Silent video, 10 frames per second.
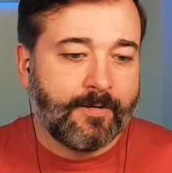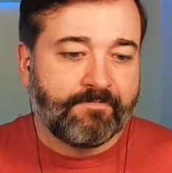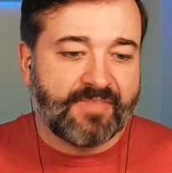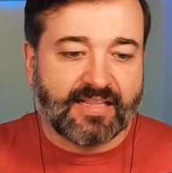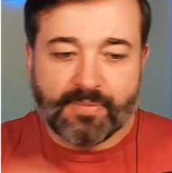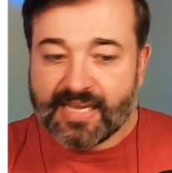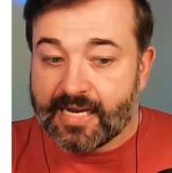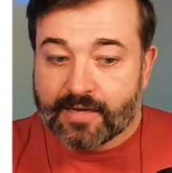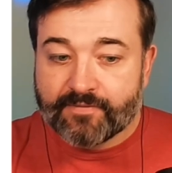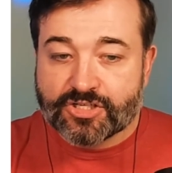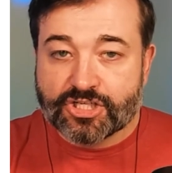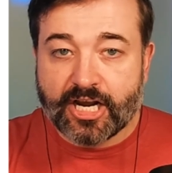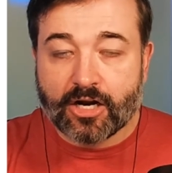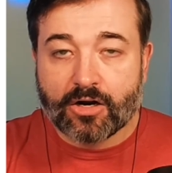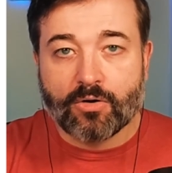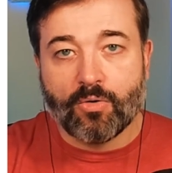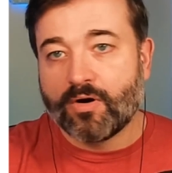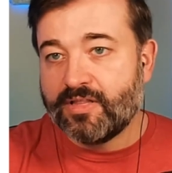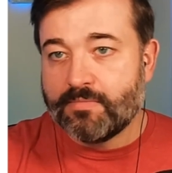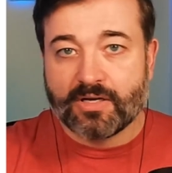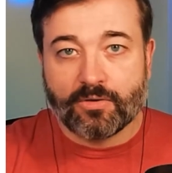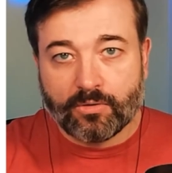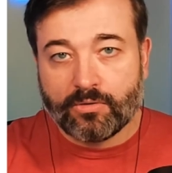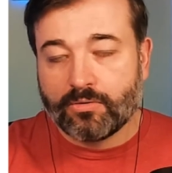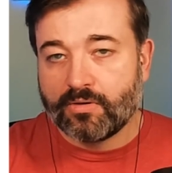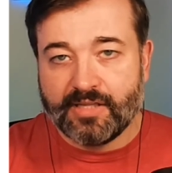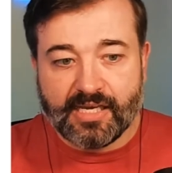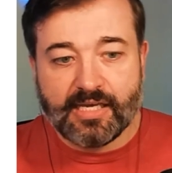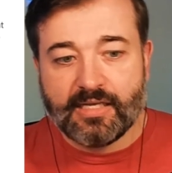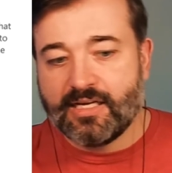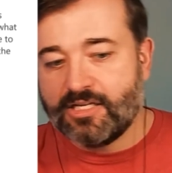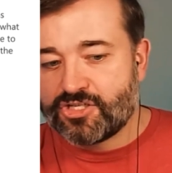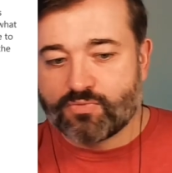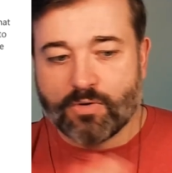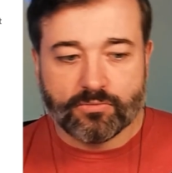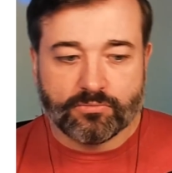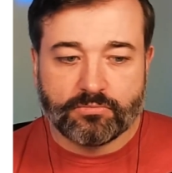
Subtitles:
the beginning of a share or in the middle or in the end. It just won't